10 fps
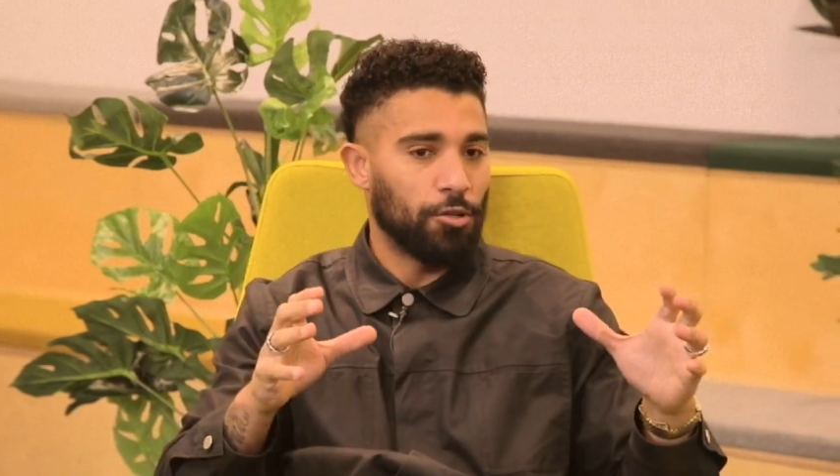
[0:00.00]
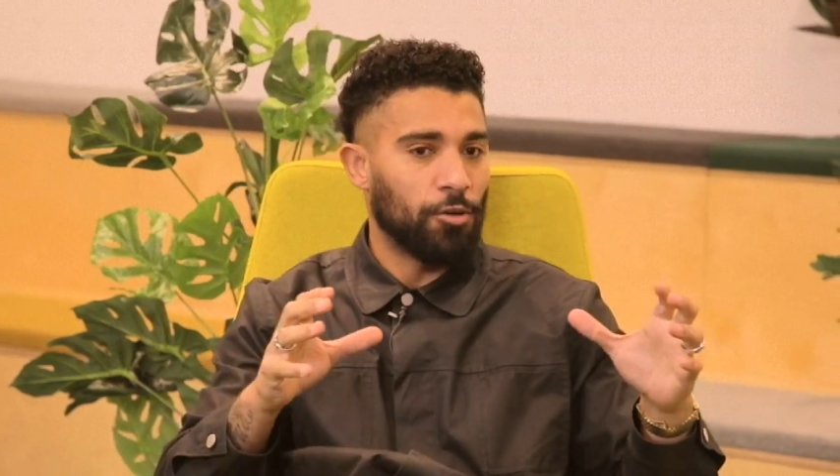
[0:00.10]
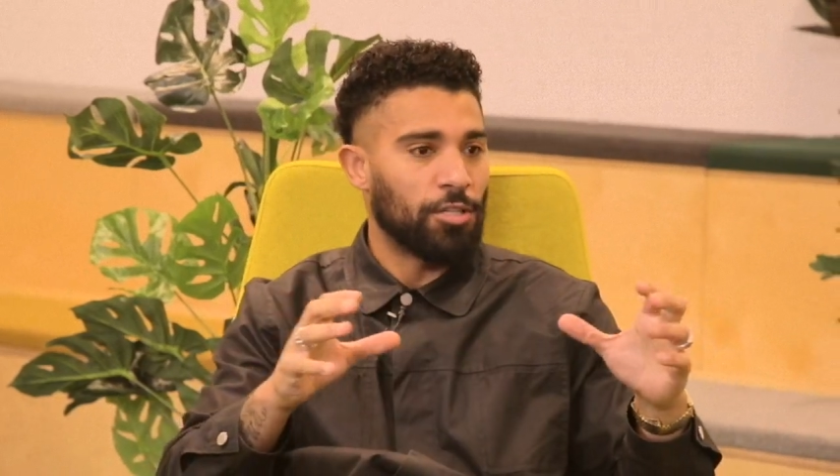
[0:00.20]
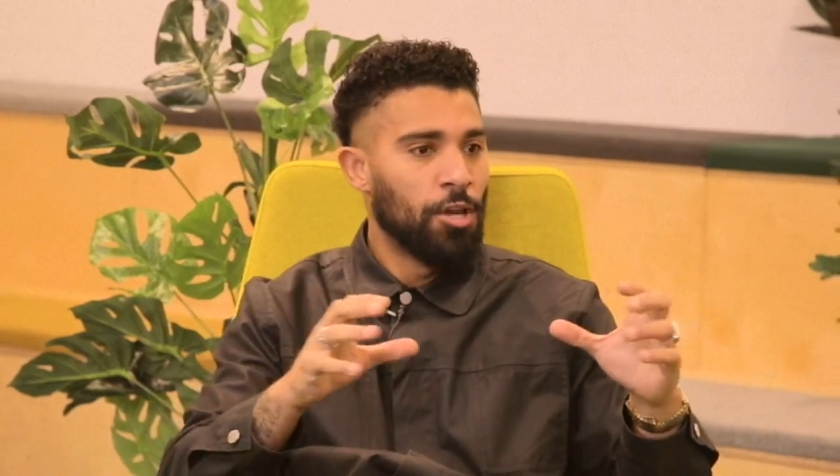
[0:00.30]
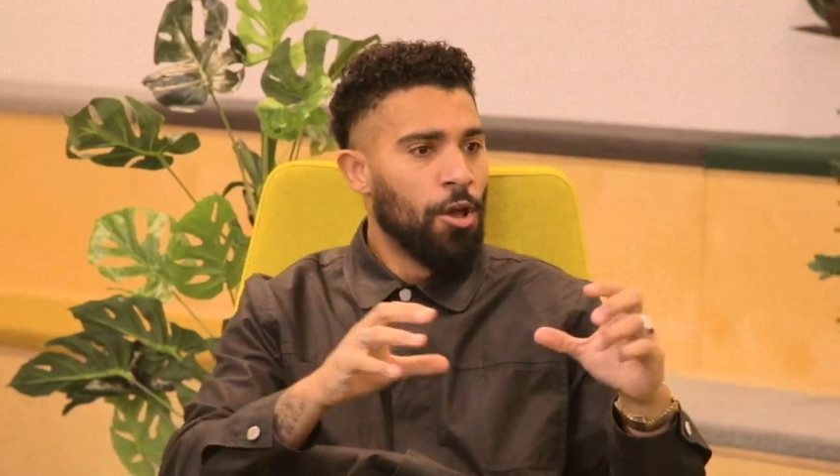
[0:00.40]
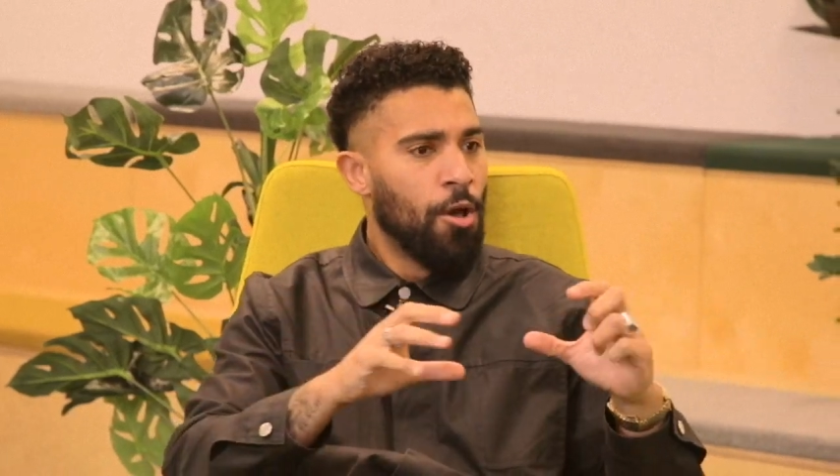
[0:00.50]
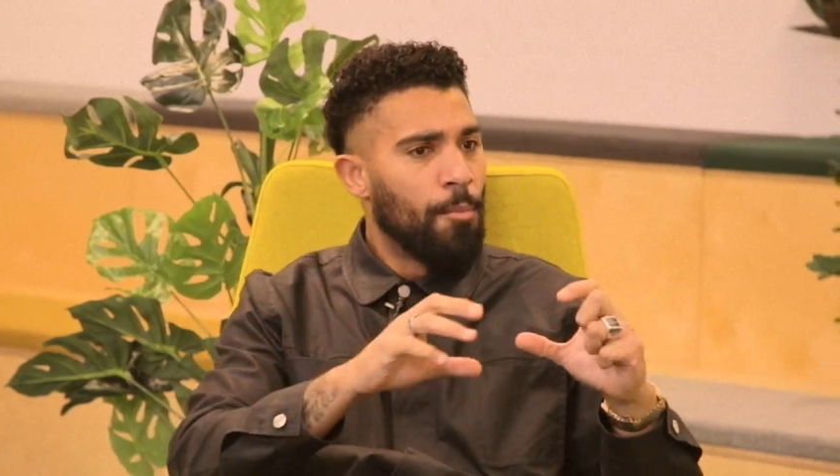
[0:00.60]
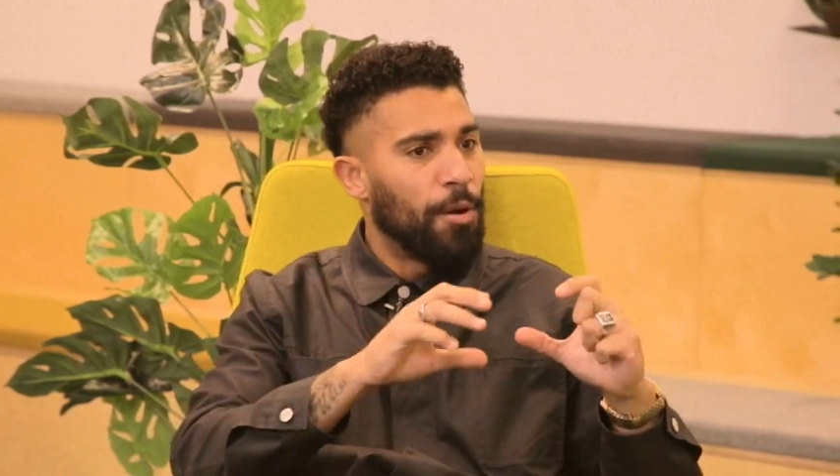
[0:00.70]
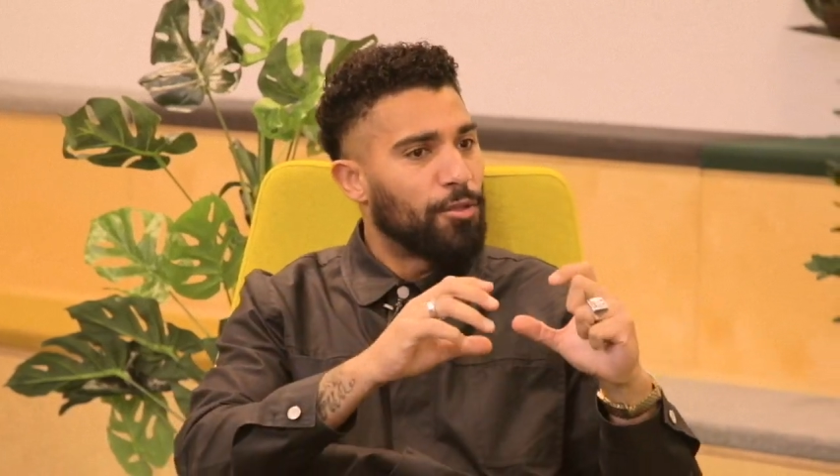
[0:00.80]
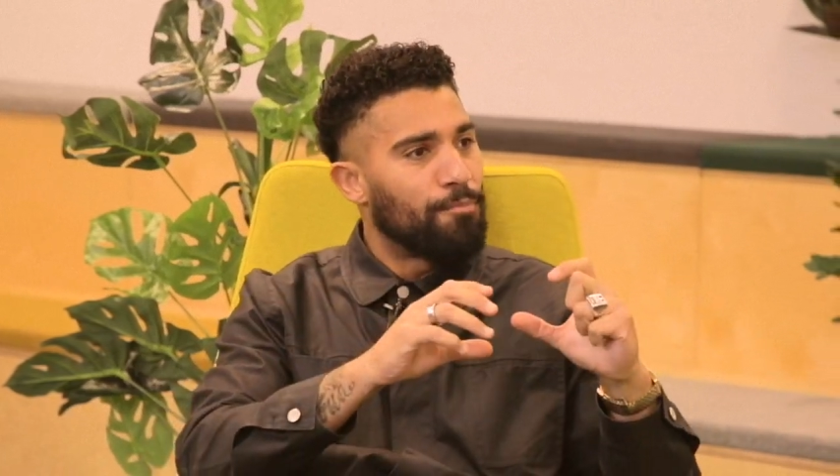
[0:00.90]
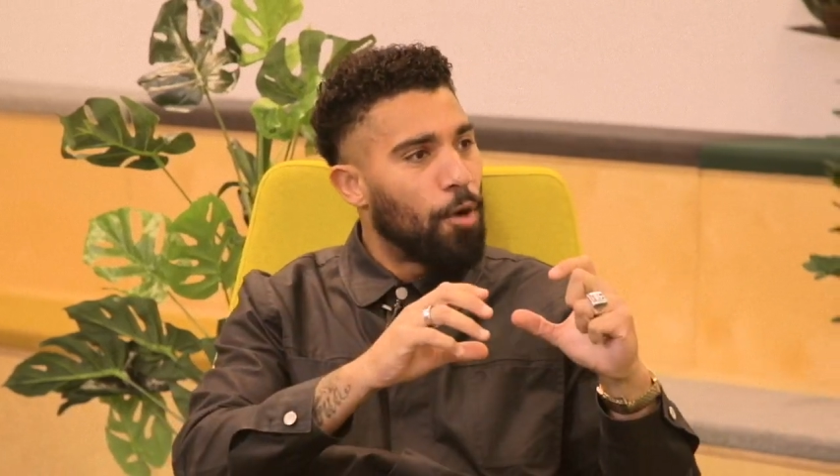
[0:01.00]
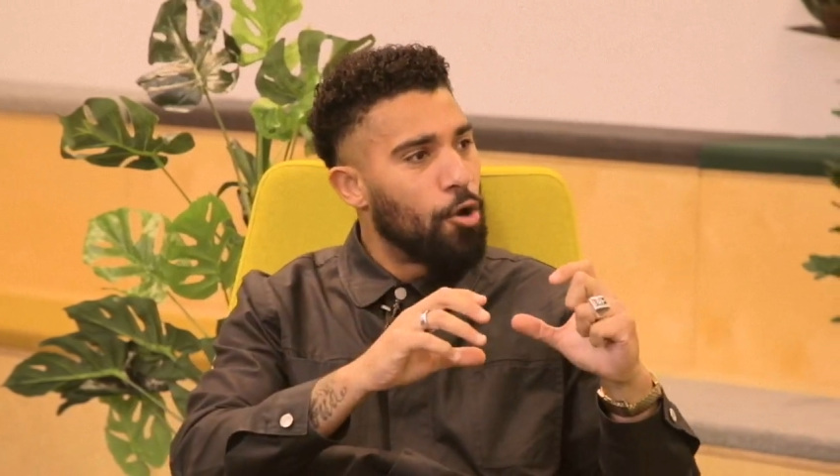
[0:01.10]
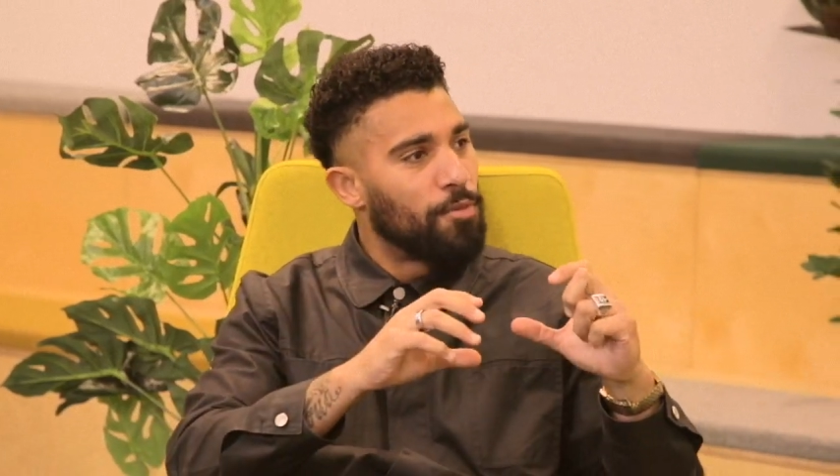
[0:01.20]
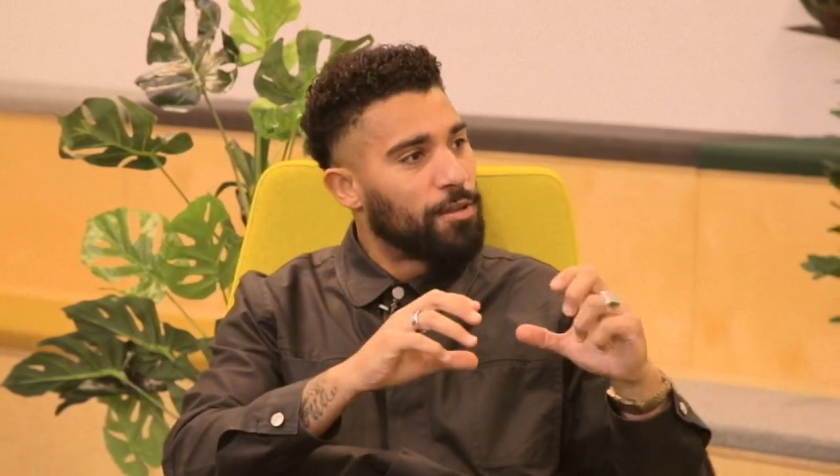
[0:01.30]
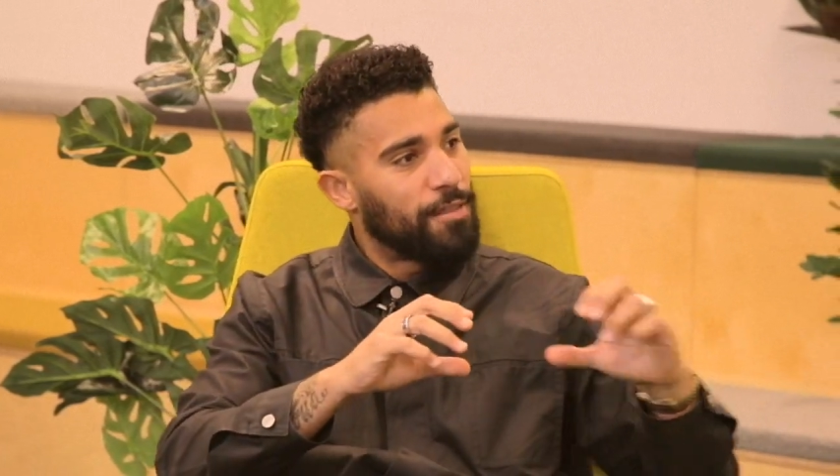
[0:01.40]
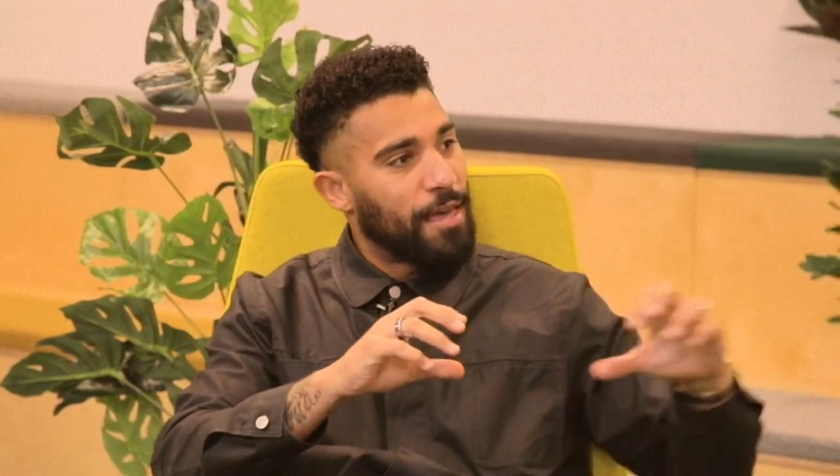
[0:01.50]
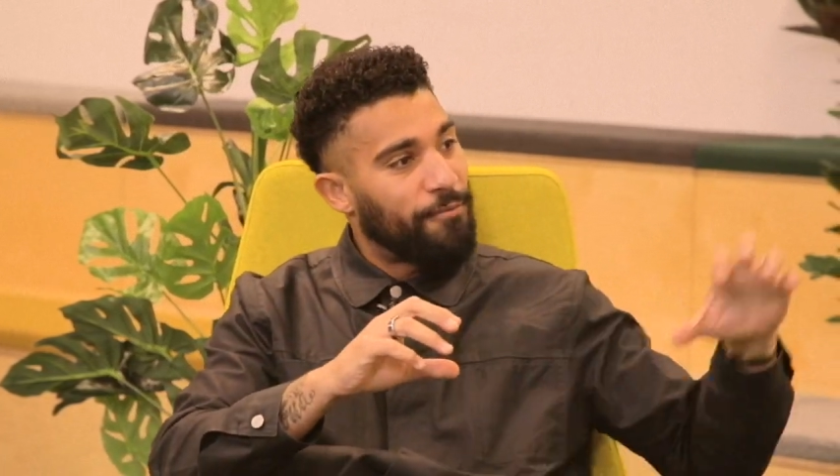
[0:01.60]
increase. But at the moment, their